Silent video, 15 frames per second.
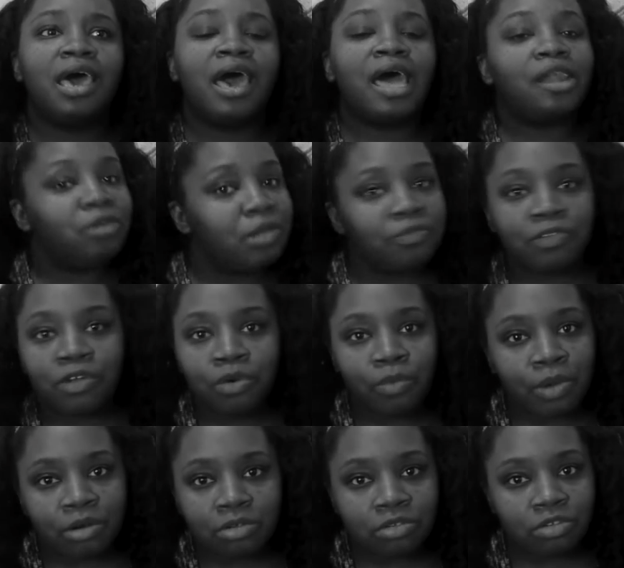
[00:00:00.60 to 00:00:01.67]
don't even know
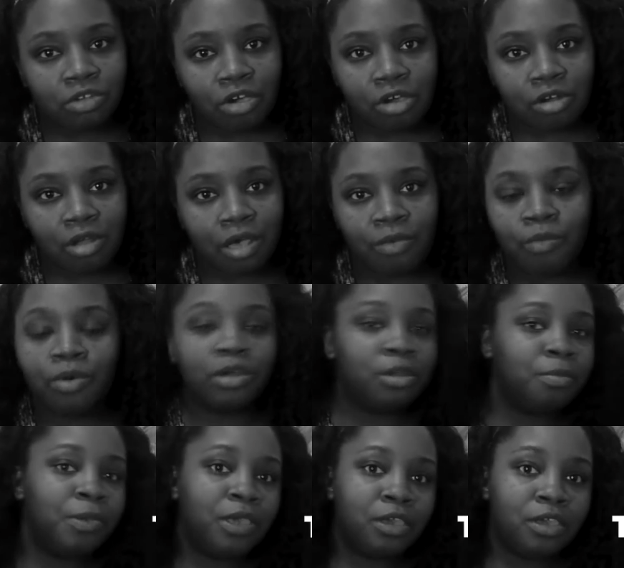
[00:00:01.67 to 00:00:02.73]
where to start. I want
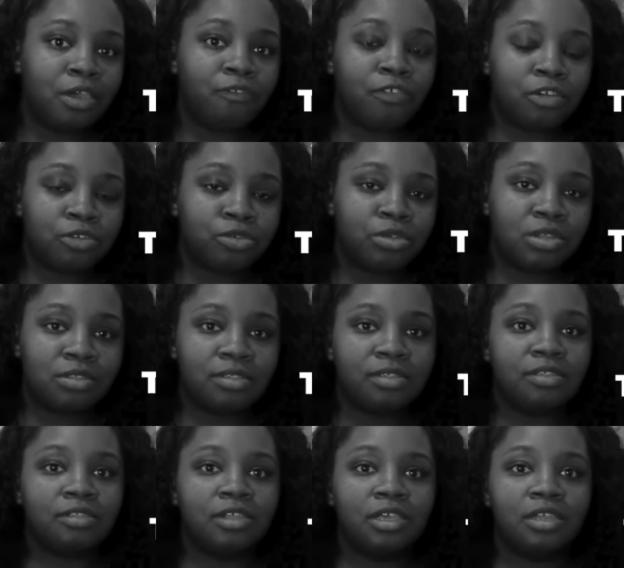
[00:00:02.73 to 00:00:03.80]
to be a virtual
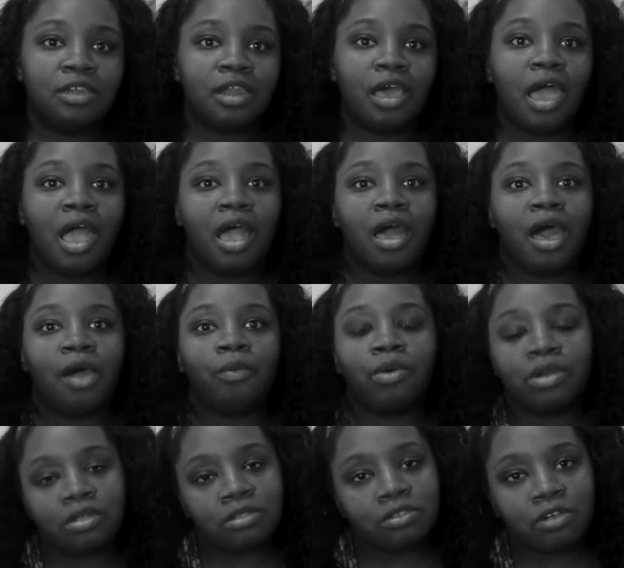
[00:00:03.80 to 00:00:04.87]
assistant. I
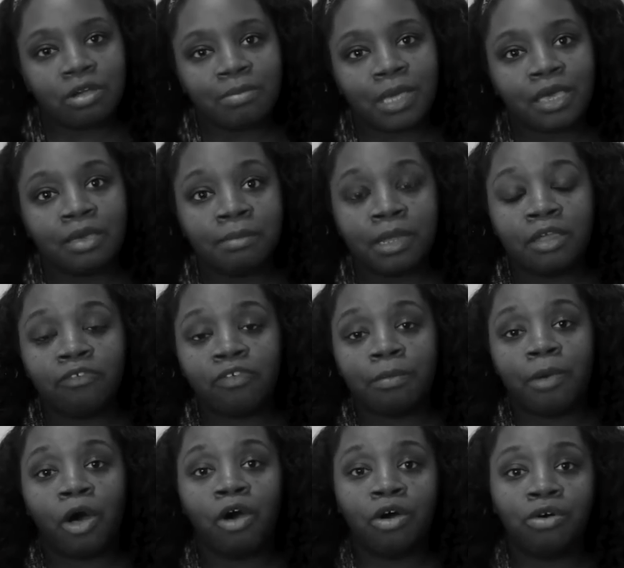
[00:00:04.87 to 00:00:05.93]
want to start making money from
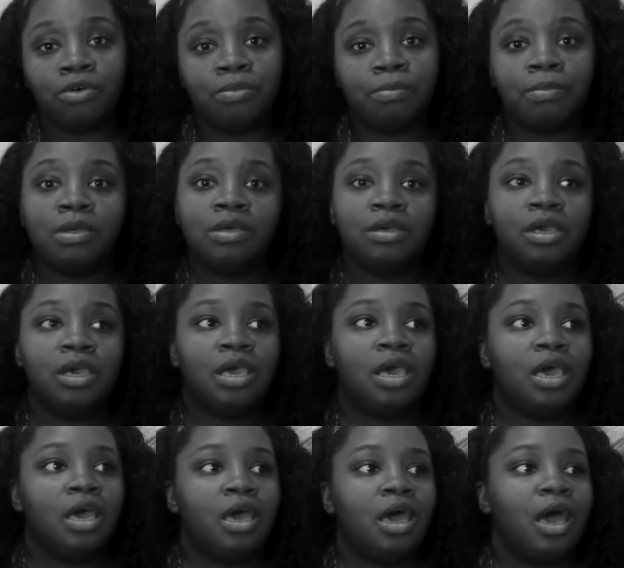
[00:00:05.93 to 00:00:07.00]
home,
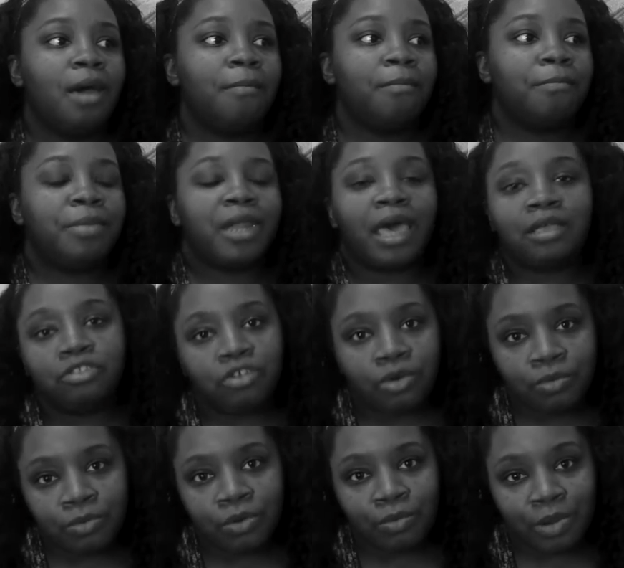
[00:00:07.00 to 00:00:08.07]
but I
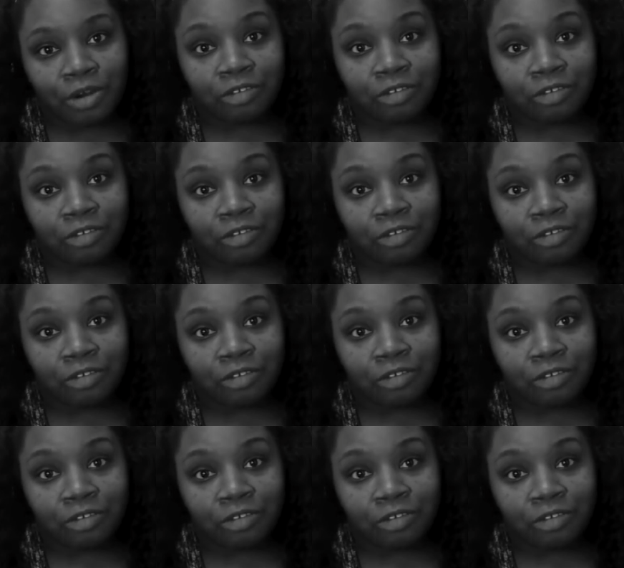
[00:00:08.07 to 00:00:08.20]
don't know where to